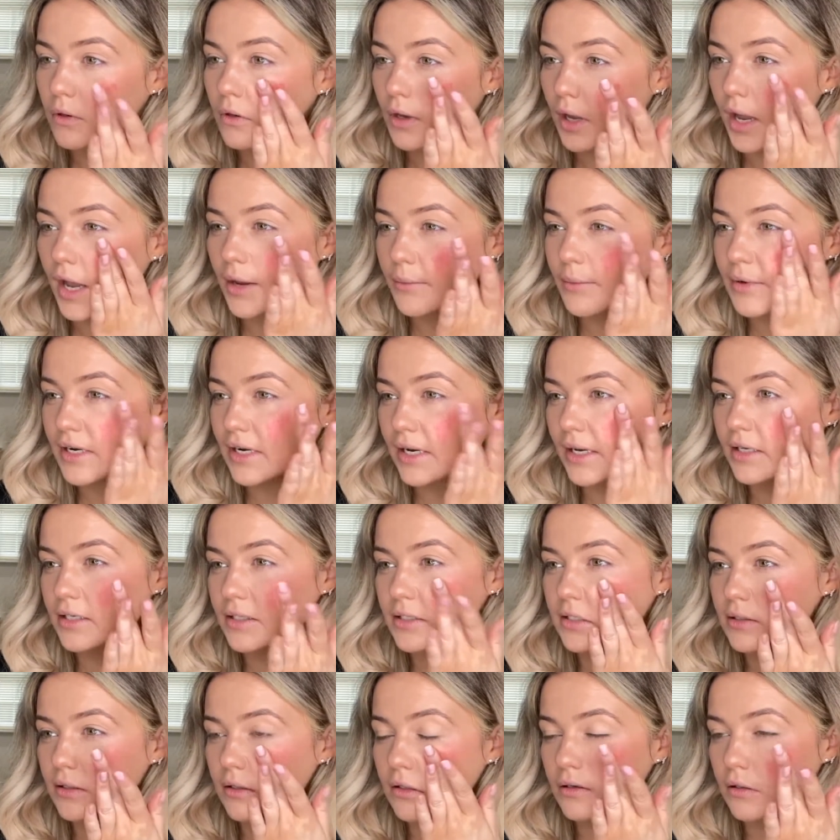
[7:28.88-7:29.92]
I mean, it's
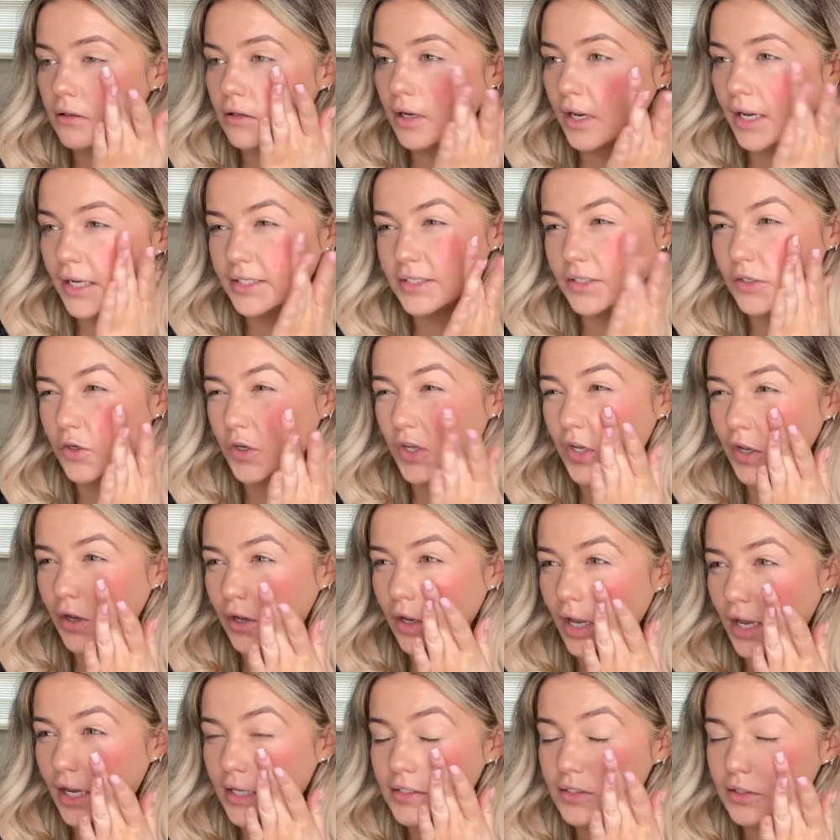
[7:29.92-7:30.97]

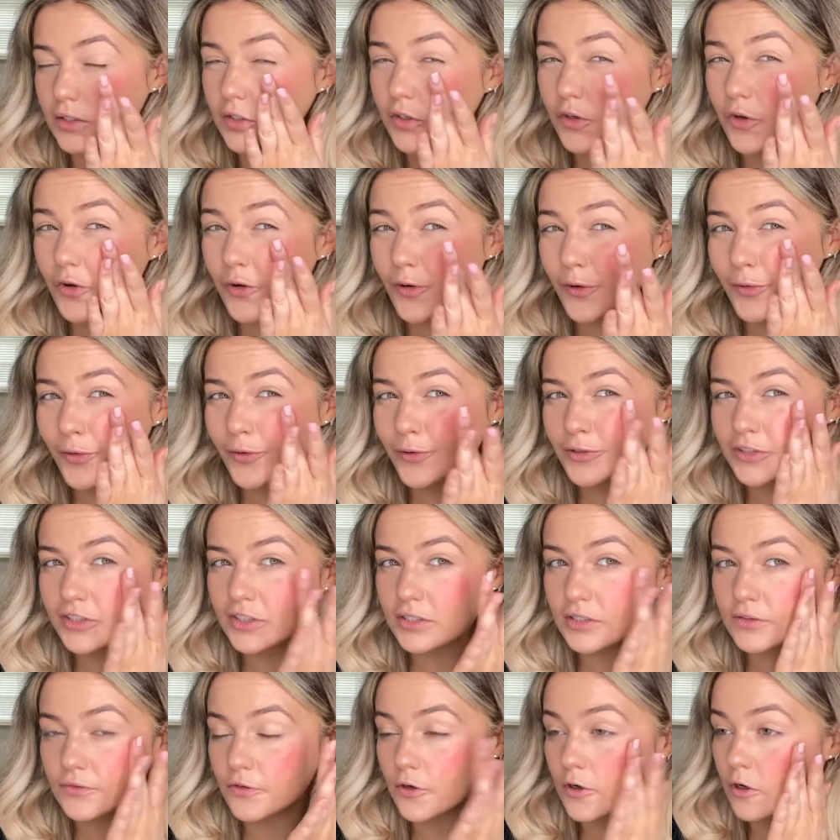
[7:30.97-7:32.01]
gorgeous
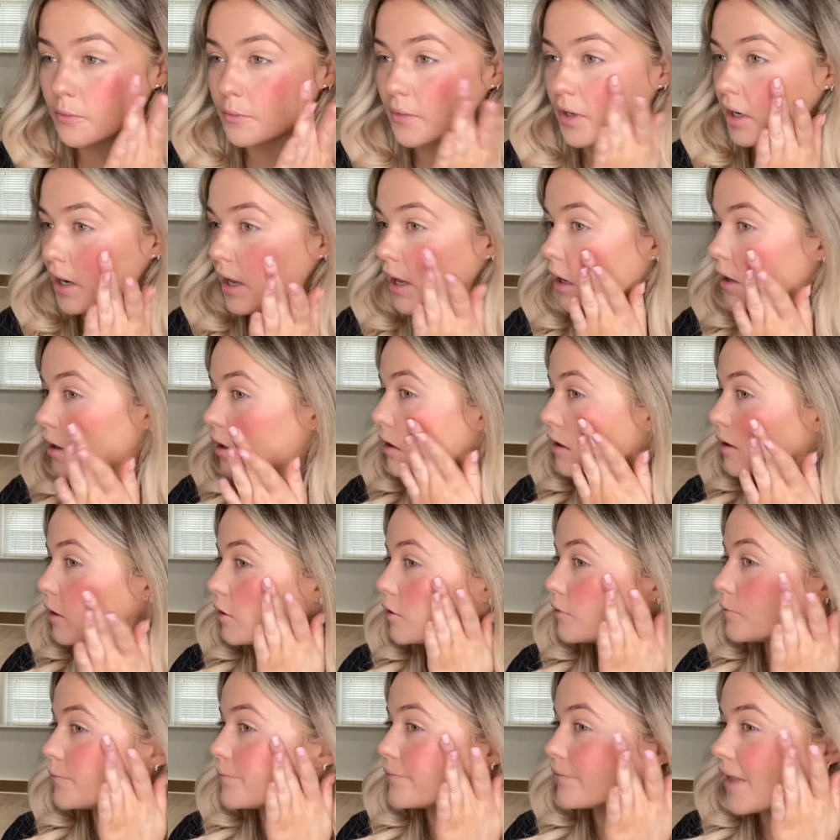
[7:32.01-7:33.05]
formula.
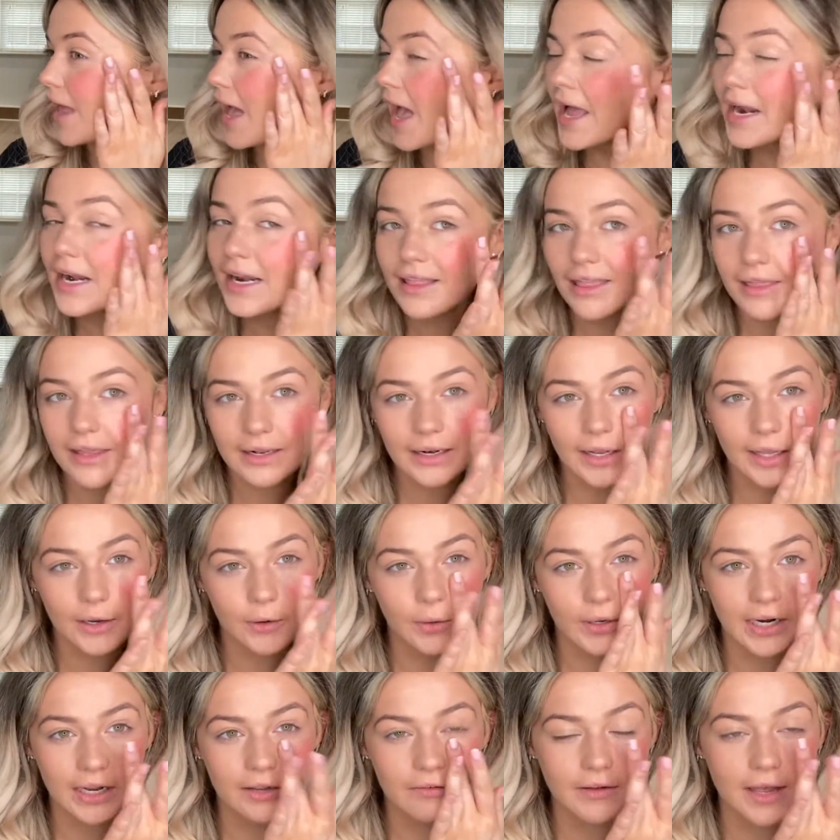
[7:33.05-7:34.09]
Anything liquid I
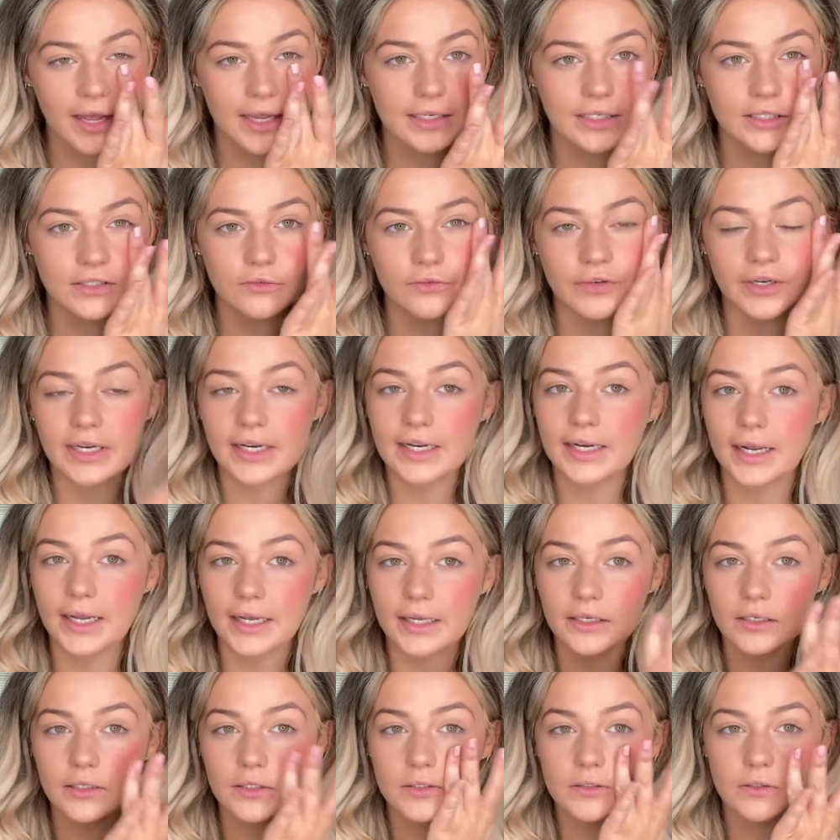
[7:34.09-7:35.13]
find is really
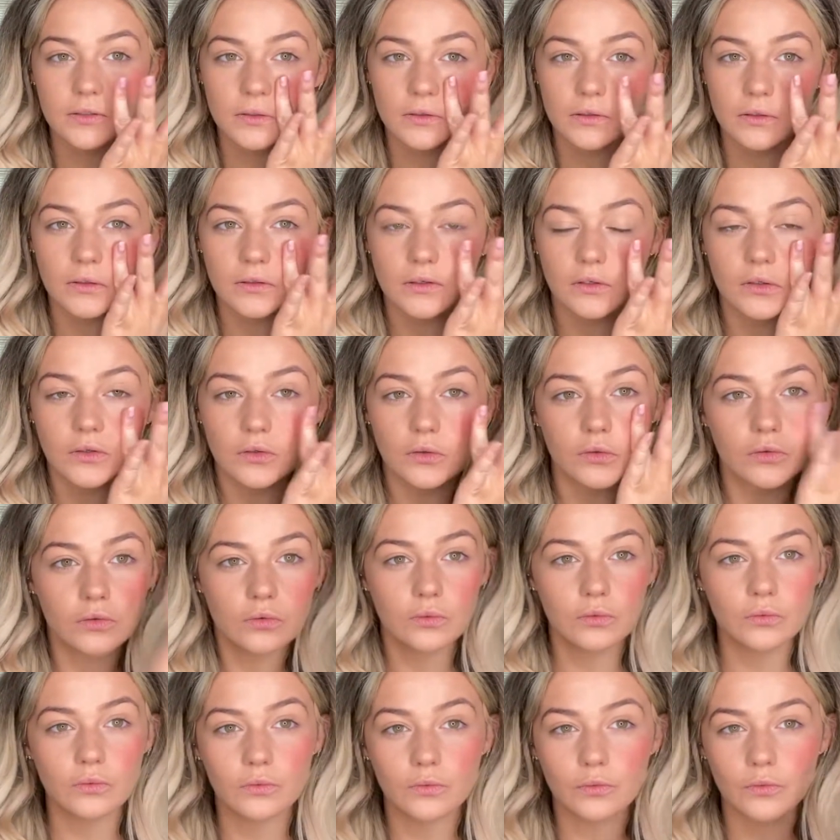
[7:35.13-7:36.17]
nice. Ooh,
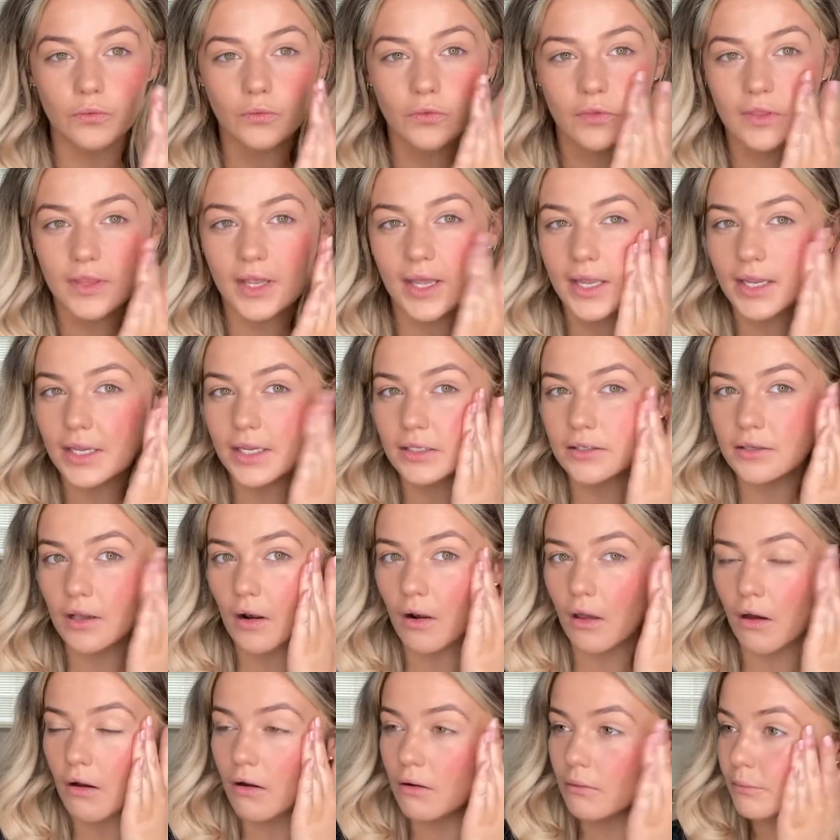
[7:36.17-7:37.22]
that is a
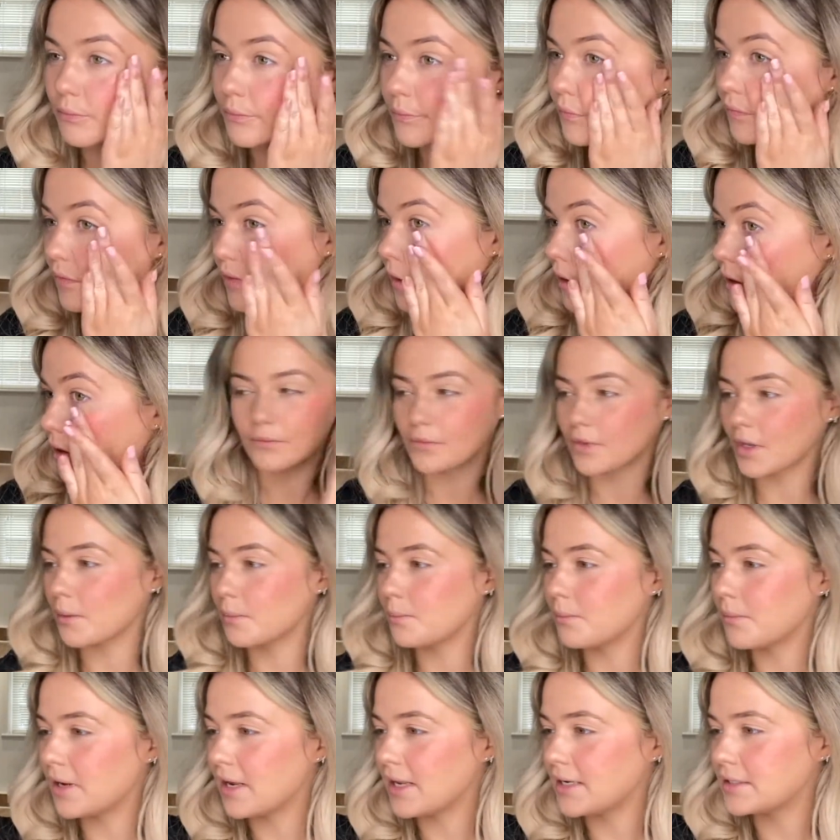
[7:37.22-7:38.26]
lot.
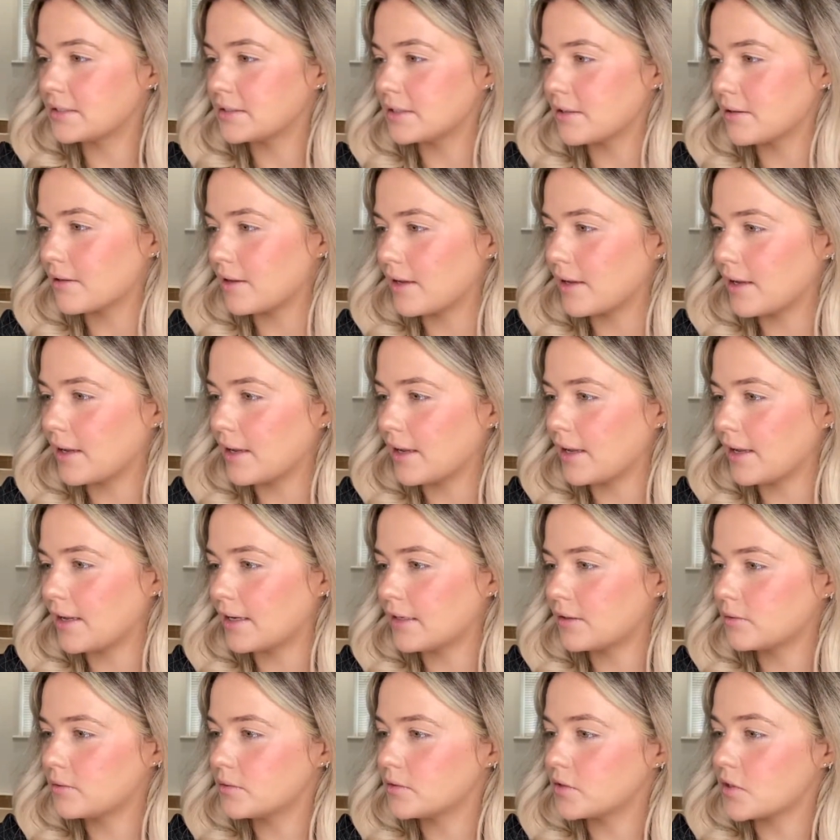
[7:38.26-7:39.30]
Blend that
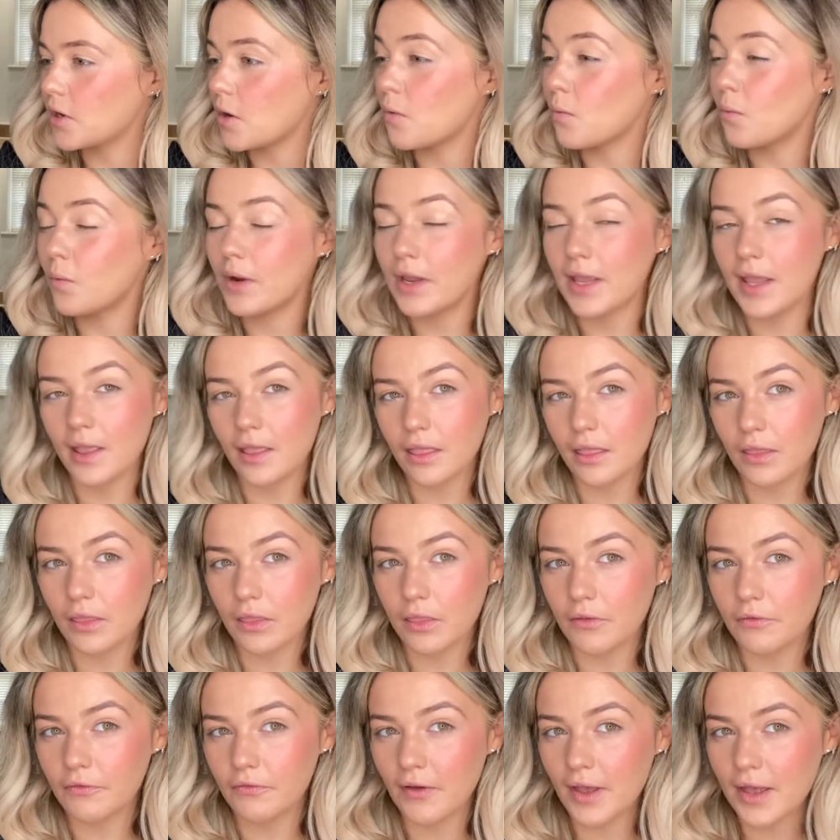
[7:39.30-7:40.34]
out with the
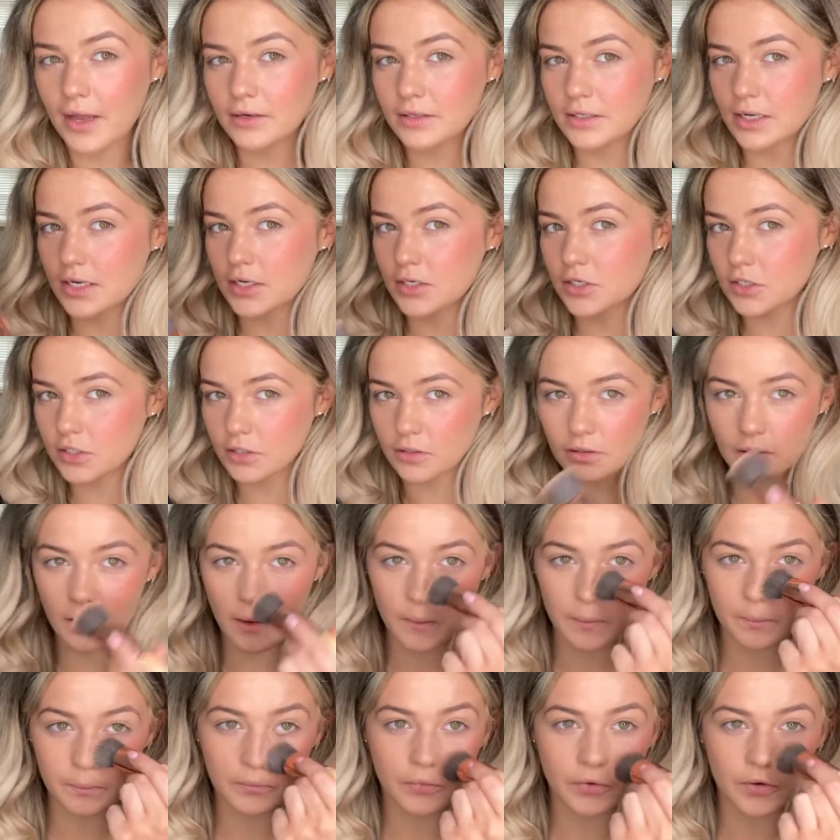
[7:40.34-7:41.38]
foundation
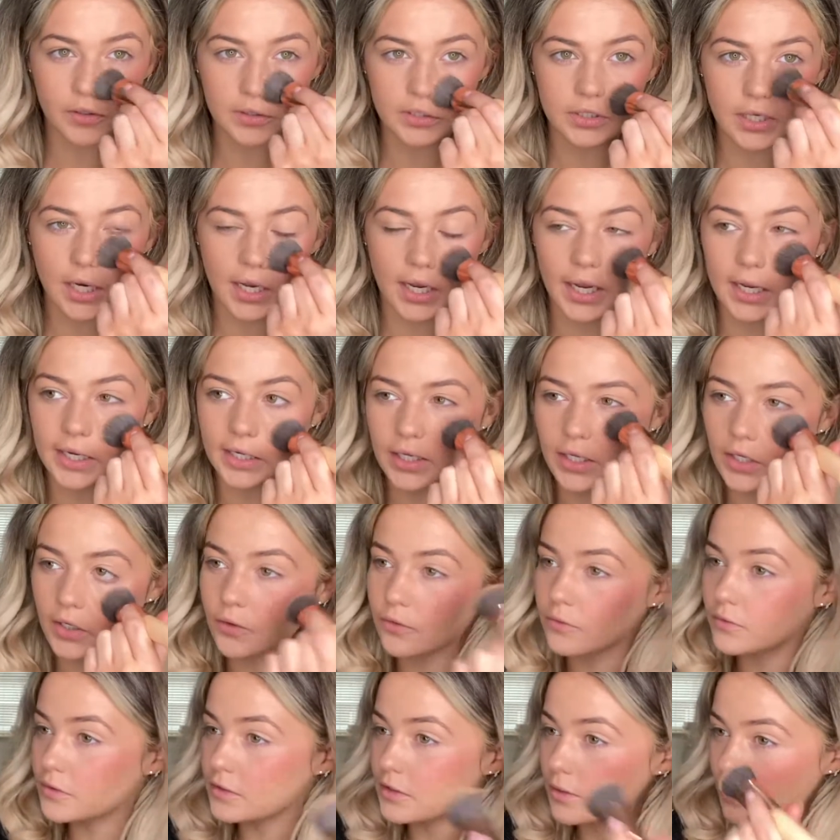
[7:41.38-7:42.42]
brush I
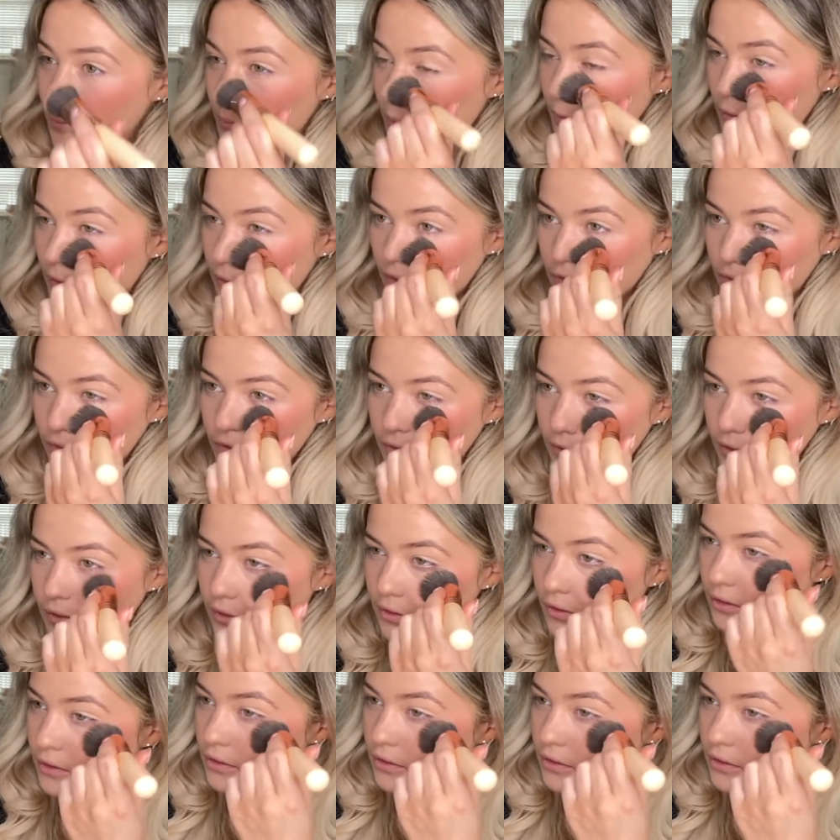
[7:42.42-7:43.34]
used before.